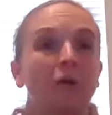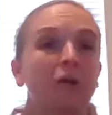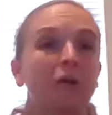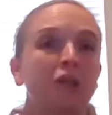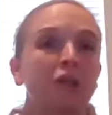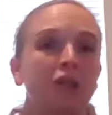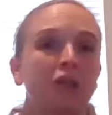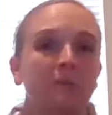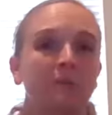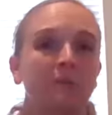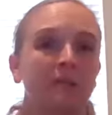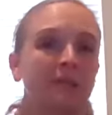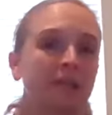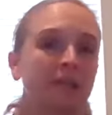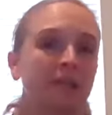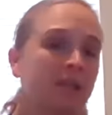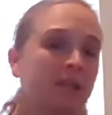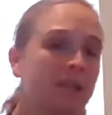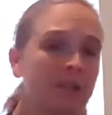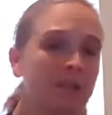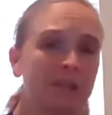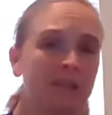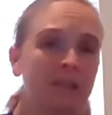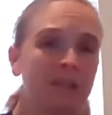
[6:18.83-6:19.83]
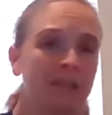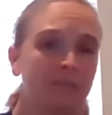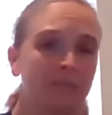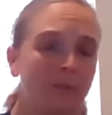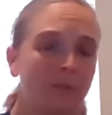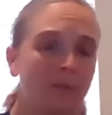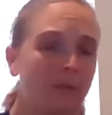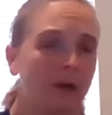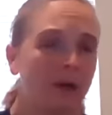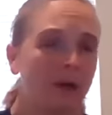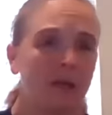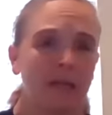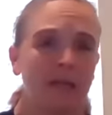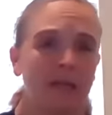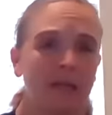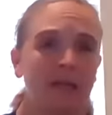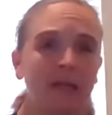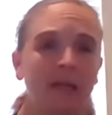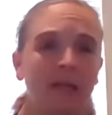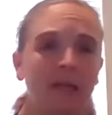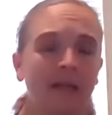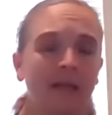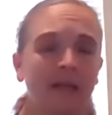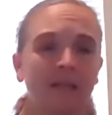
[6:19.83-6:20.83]
ownership. It's like, look, this is my
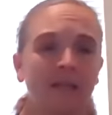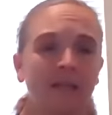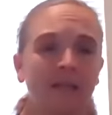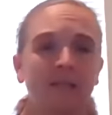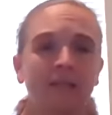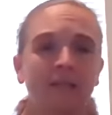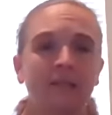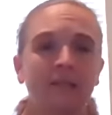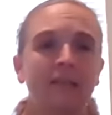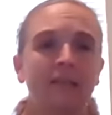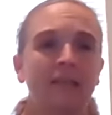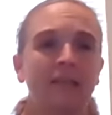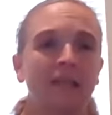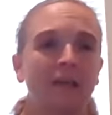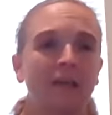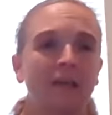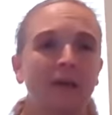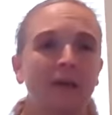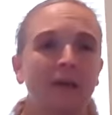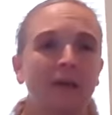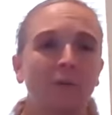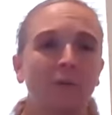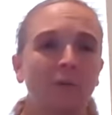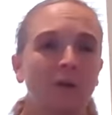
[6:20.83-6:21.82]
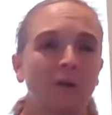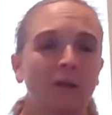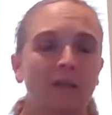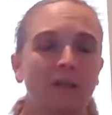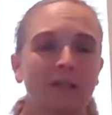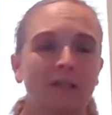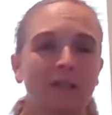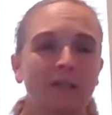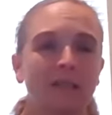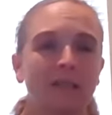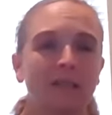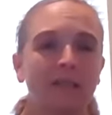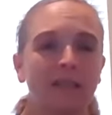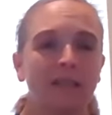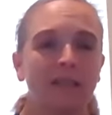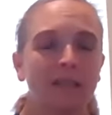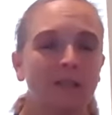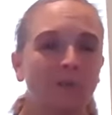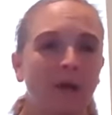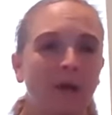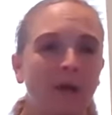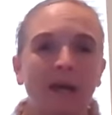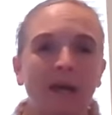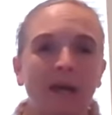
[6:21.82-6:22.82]
body, and it works
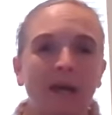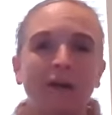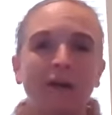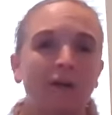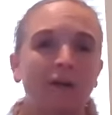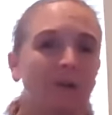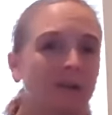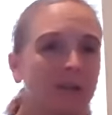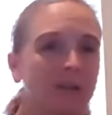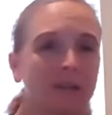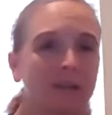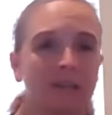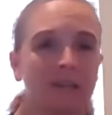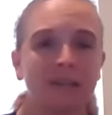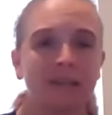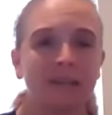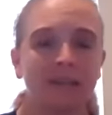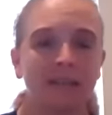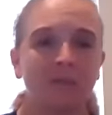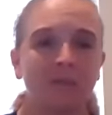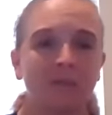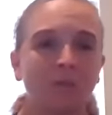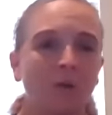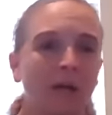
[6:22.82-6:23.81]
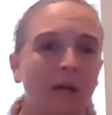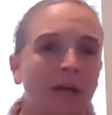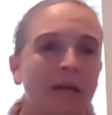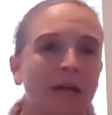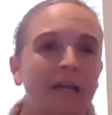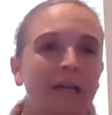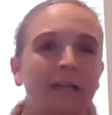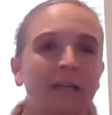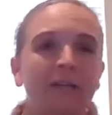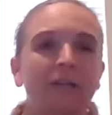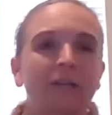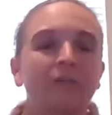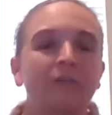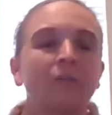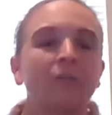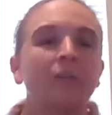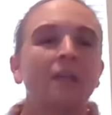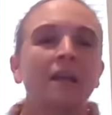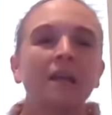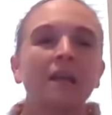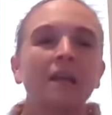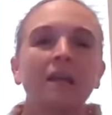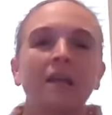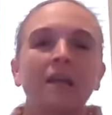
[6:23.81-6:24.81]
this way, it looks this way, and
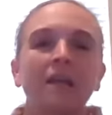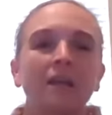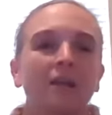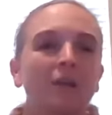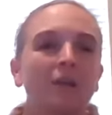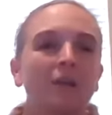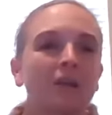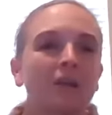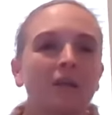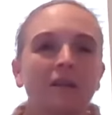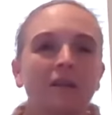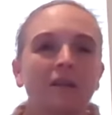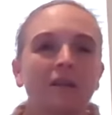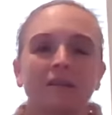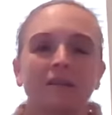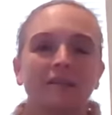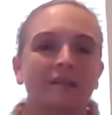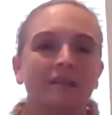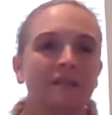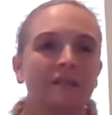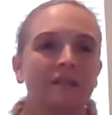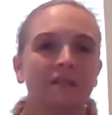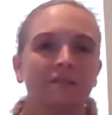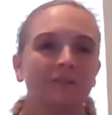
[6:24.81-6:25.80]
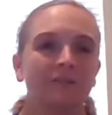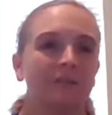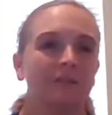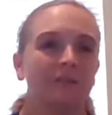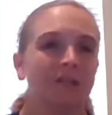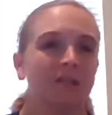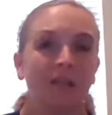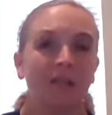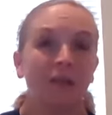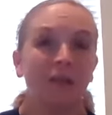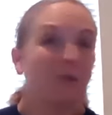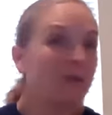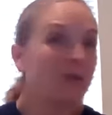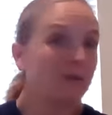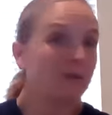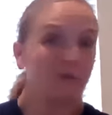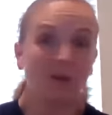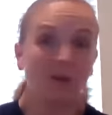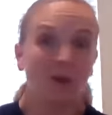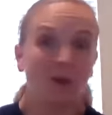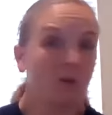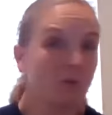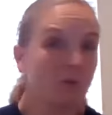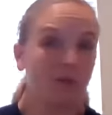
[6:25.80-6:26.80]
there's
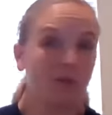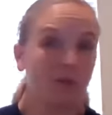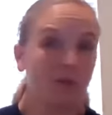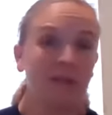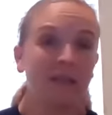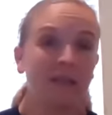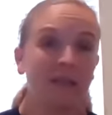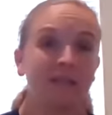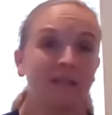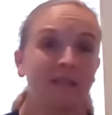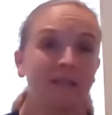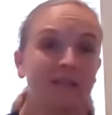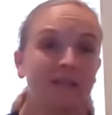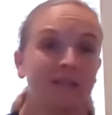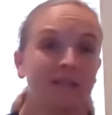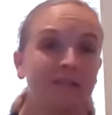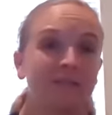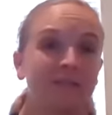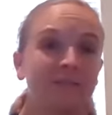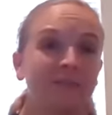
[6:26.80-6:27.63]
nothing wrong with it.